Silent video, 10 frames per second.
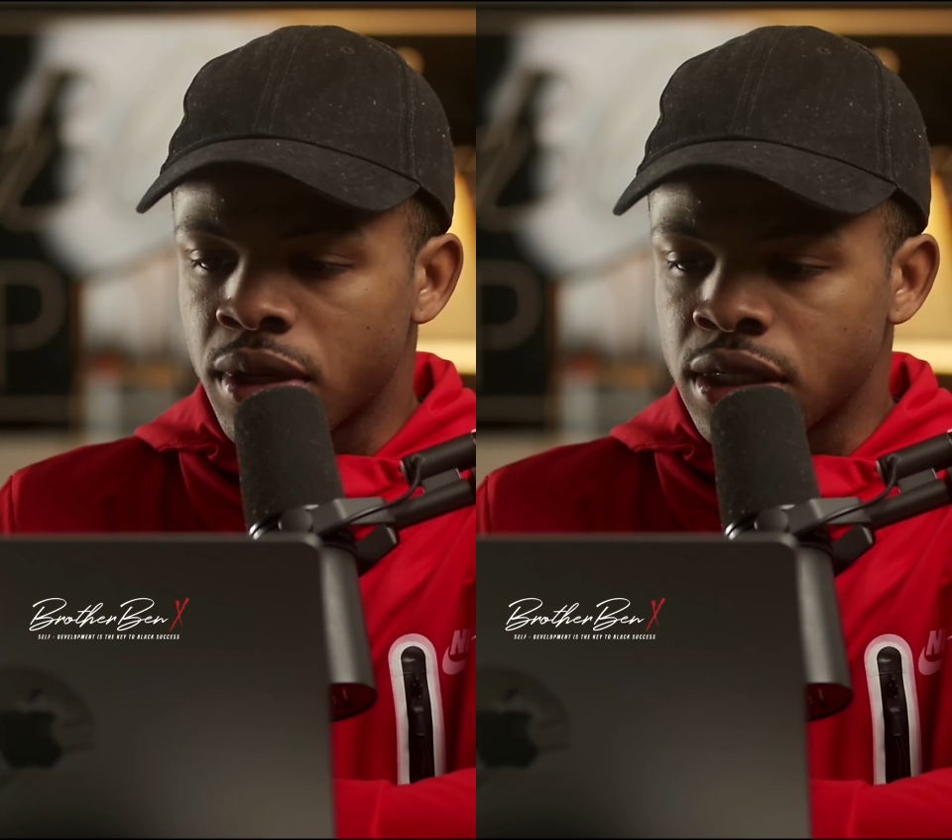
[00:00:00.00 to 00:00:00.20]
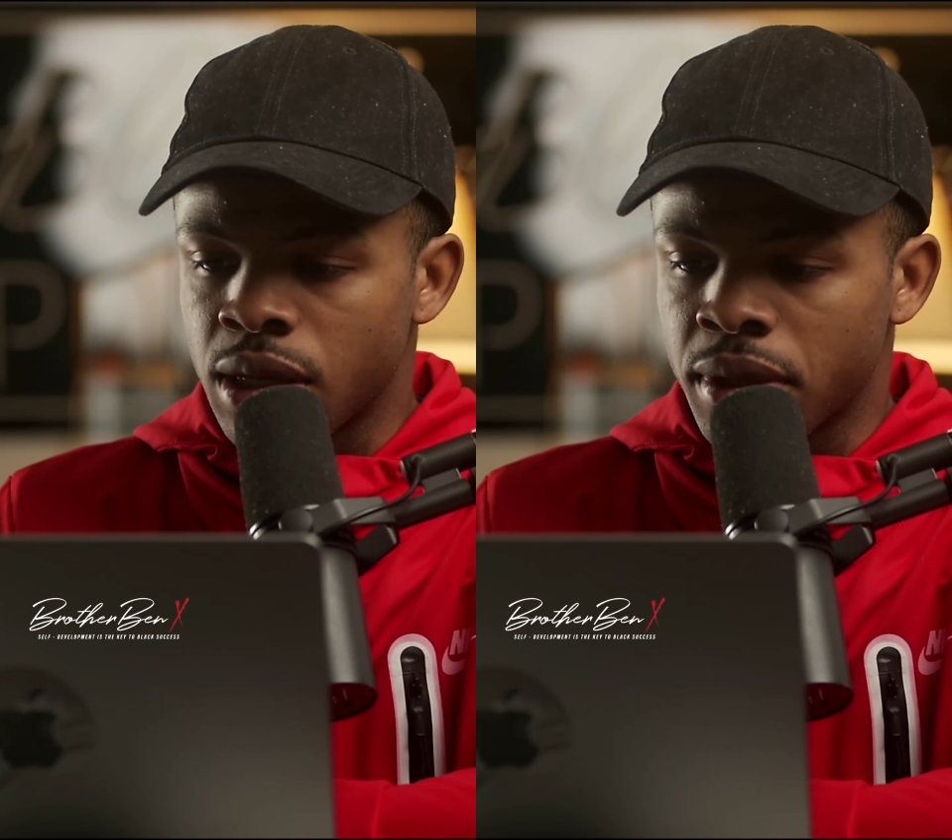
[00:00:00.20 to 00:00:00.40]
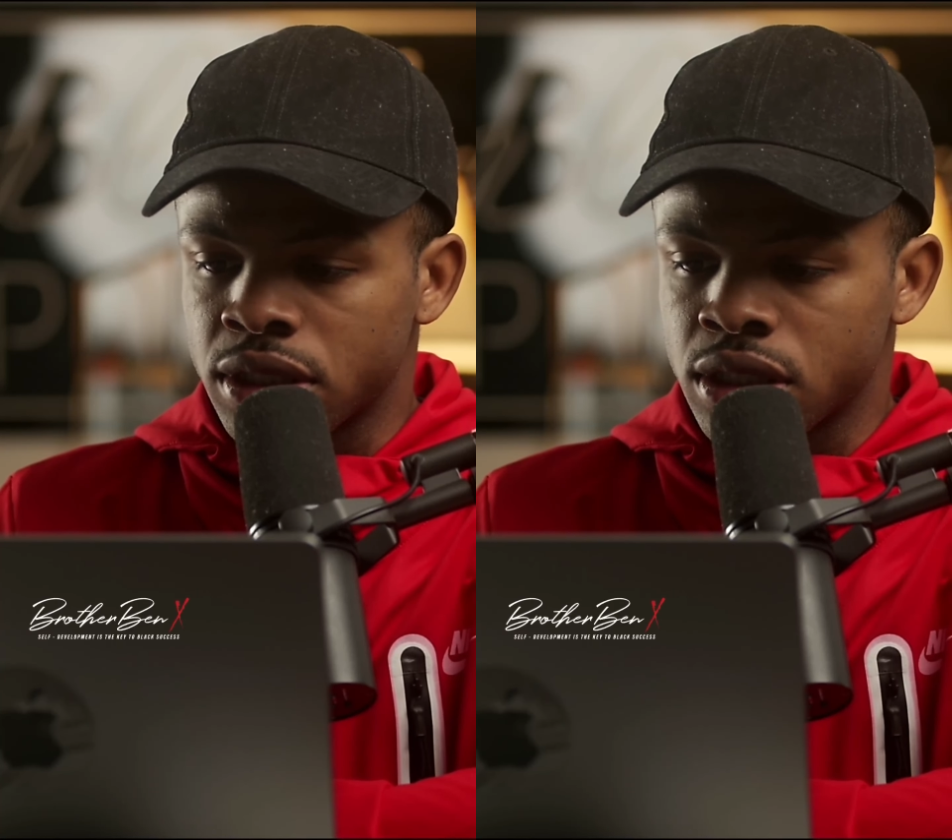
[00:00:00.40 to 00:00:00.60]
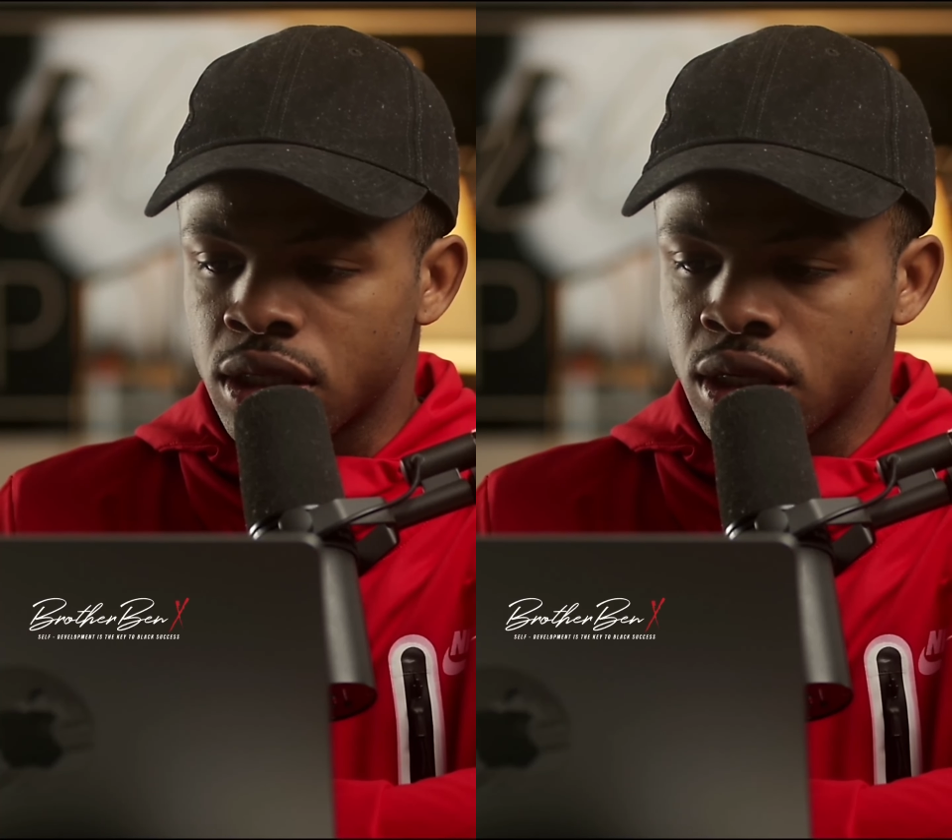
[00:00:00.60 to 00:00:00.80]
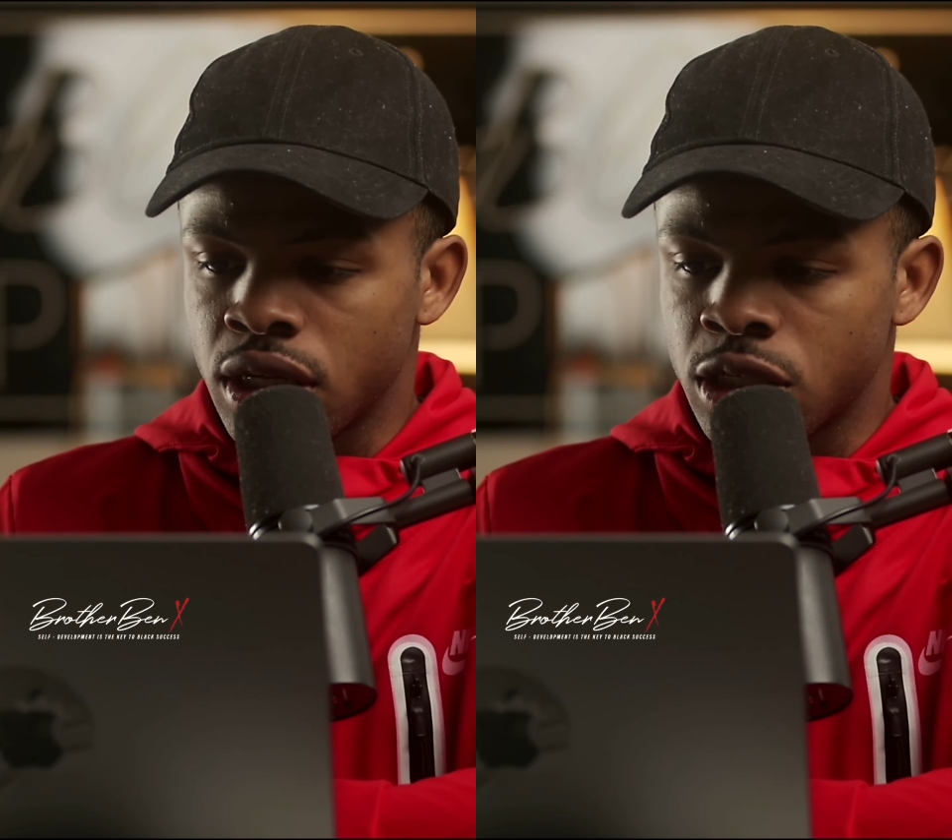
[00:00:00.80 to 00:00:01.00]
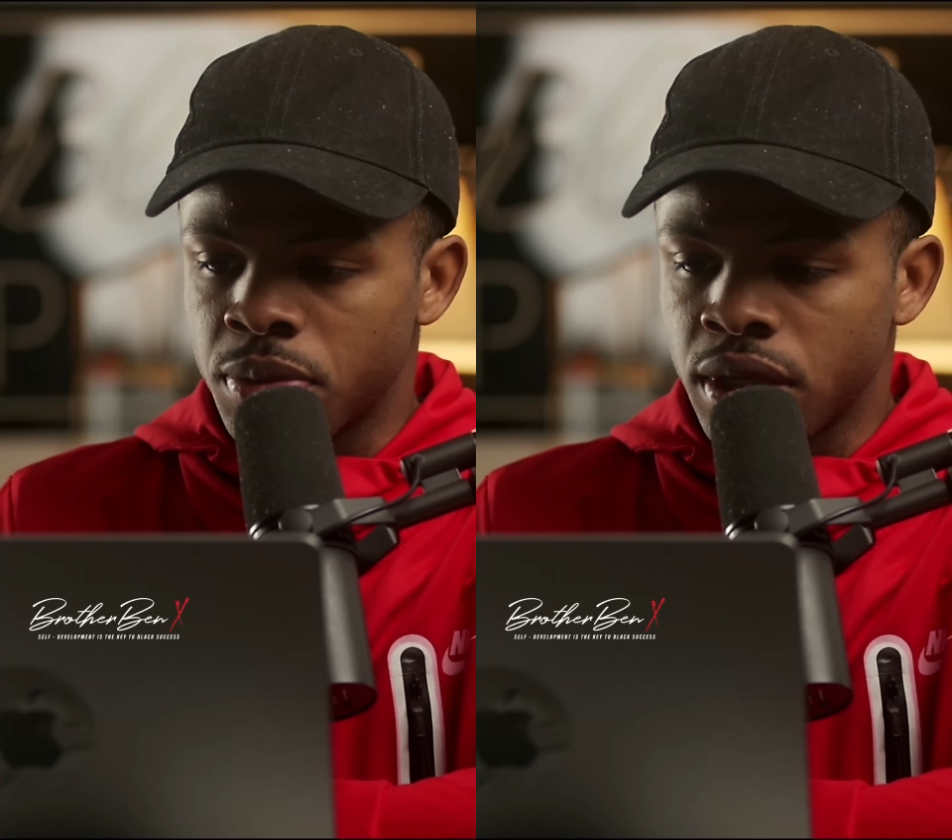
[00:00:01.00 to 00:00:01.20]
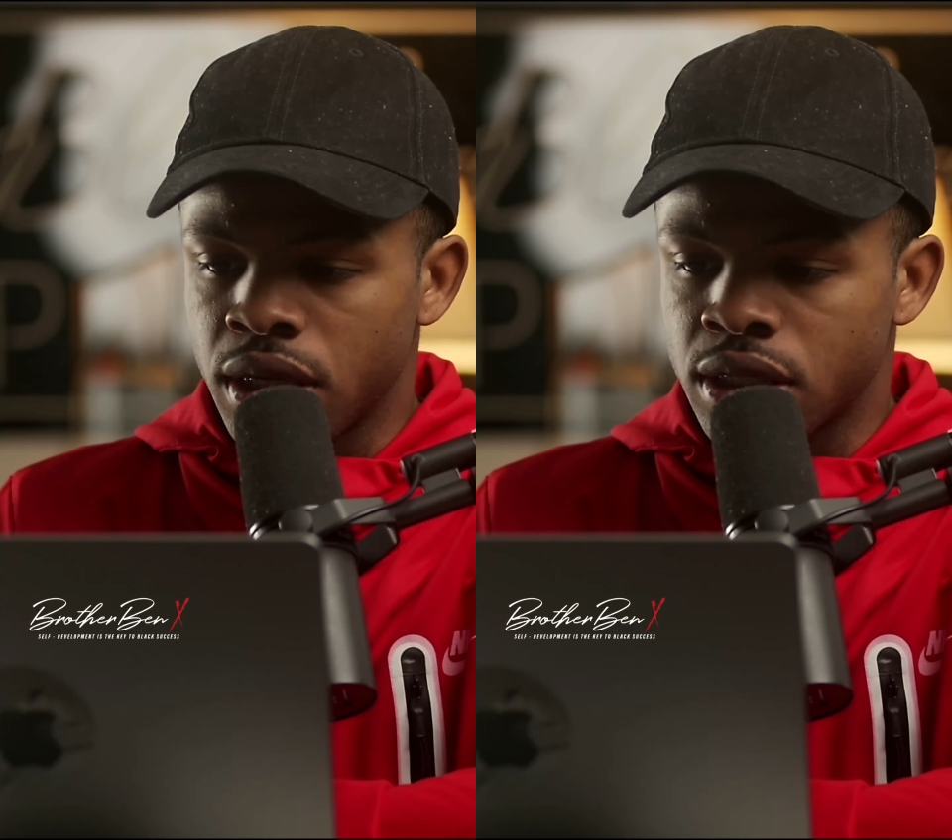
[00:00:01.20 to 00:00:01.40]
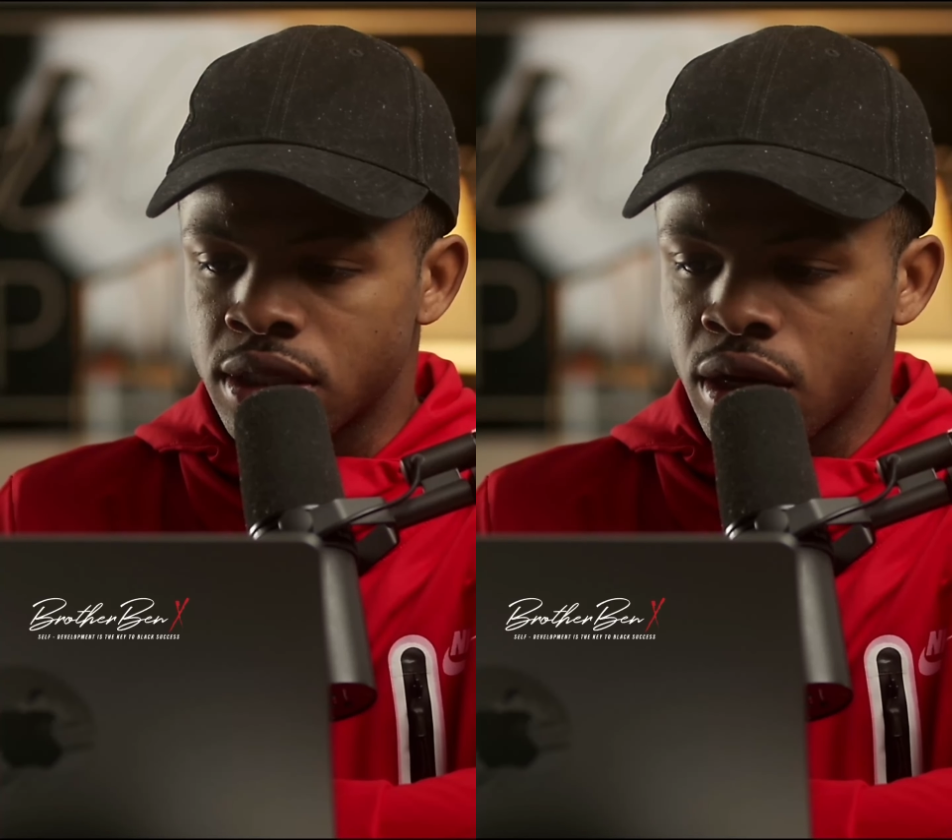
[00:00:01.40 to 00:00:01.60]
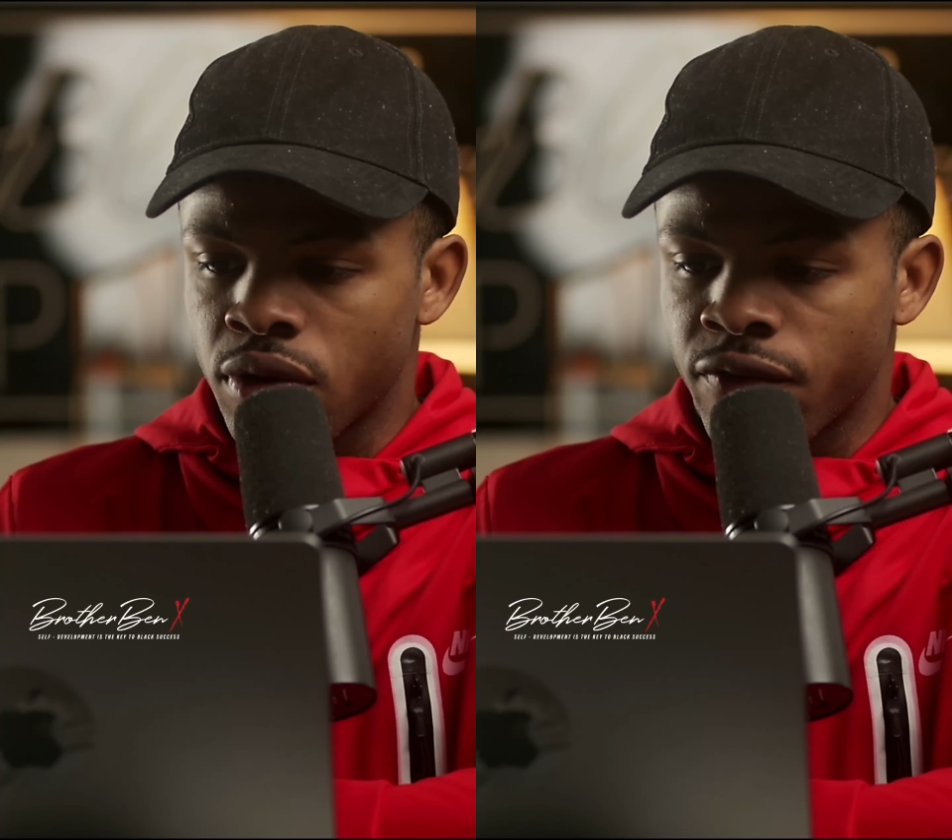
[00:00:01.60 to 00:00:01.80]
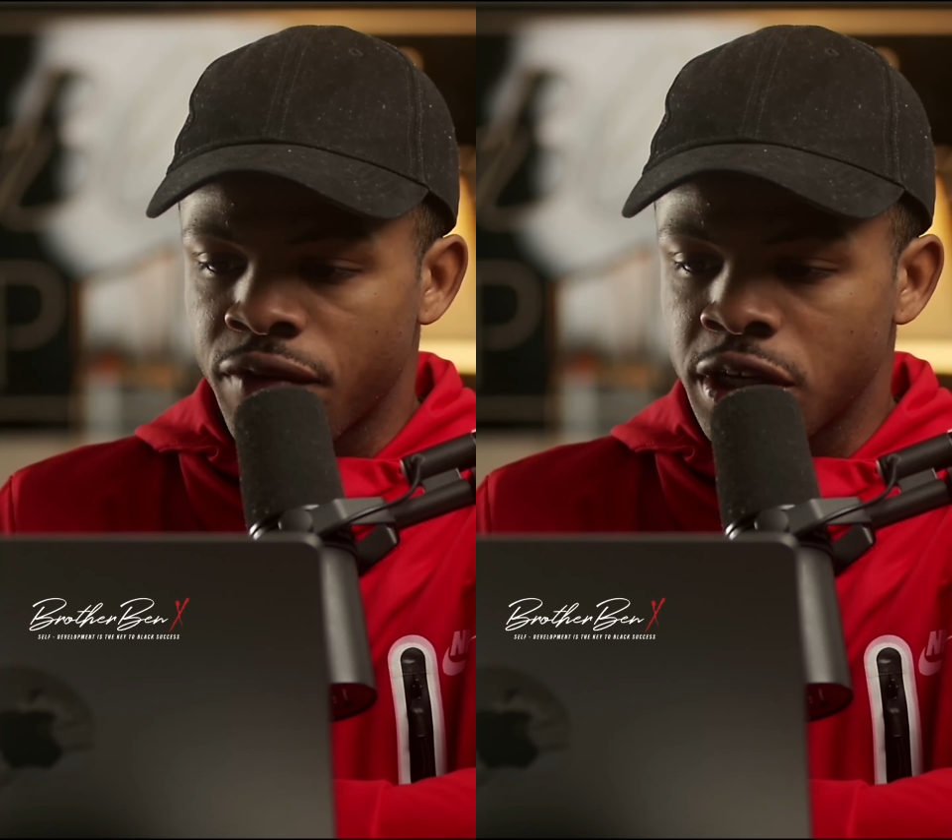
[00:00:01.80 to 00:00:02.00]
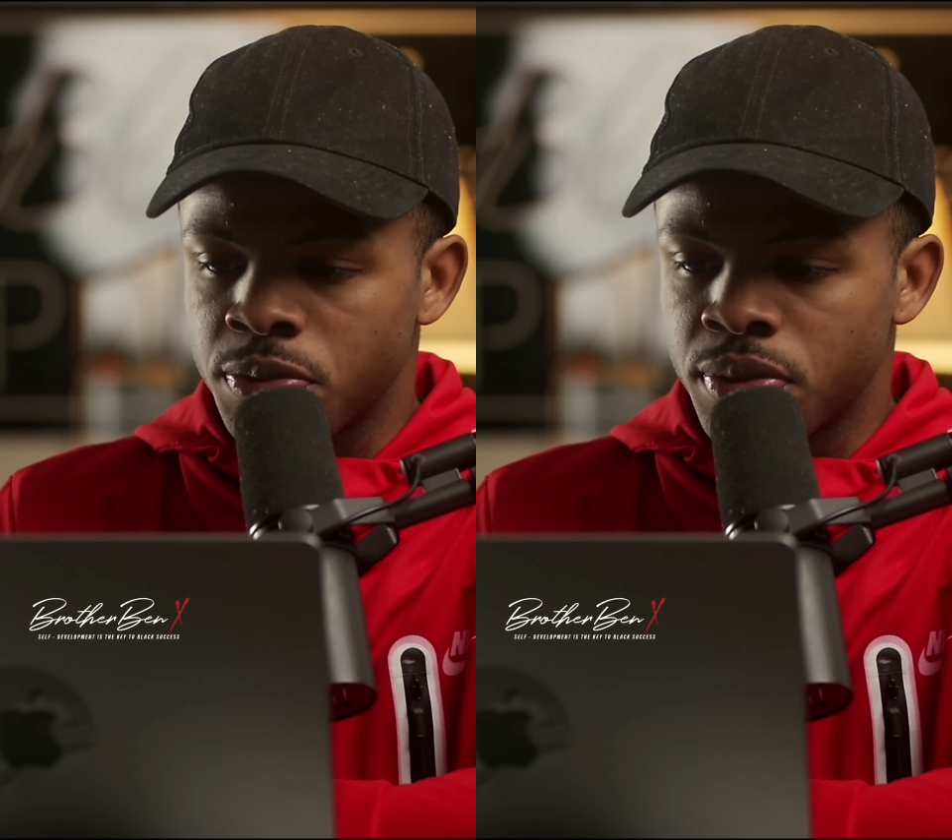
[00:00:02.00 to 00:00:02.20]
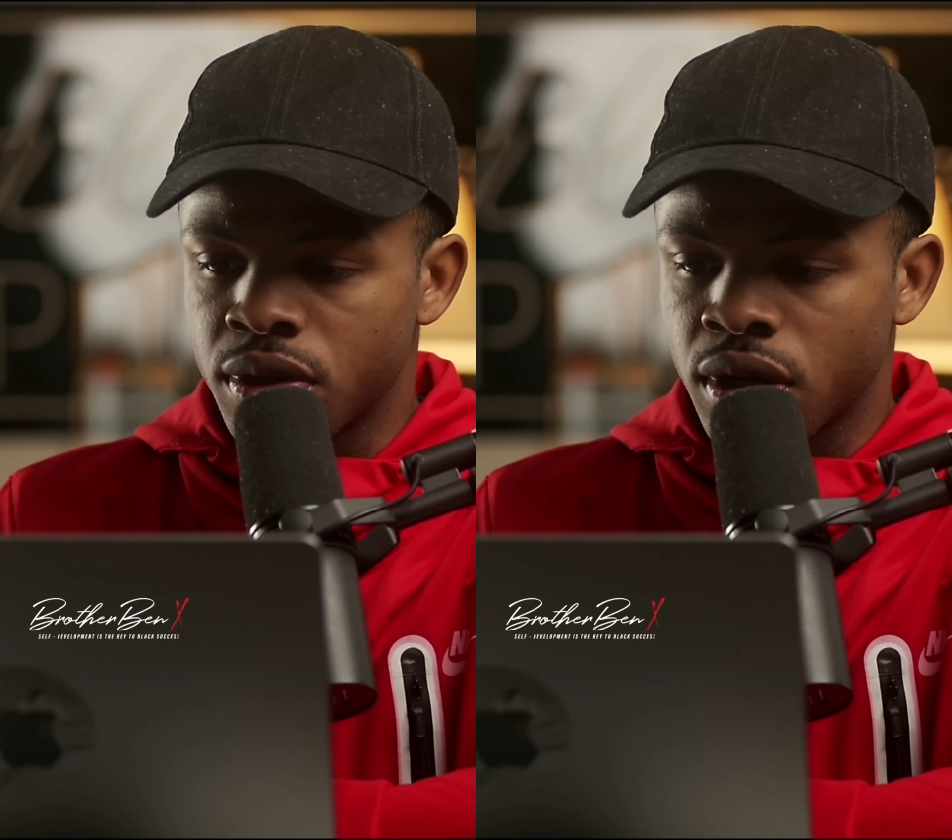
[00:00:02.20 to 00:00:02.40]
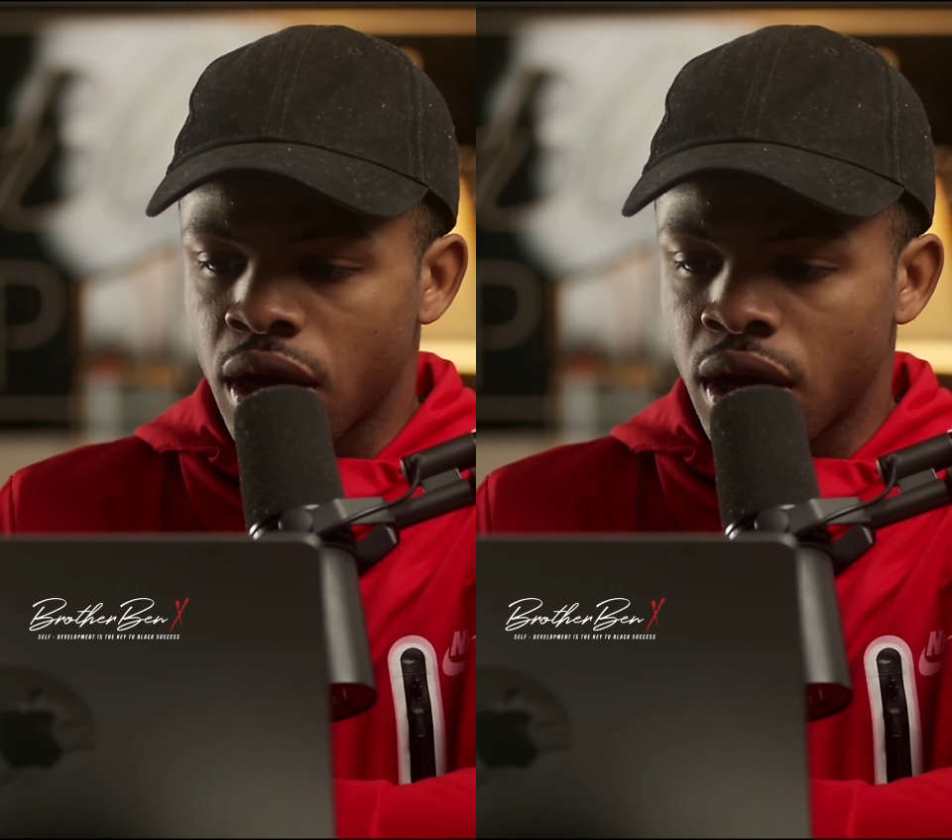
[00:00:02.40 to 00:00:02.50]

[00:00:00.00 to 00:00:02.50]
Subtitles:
said my son is, but he is not on Facebook.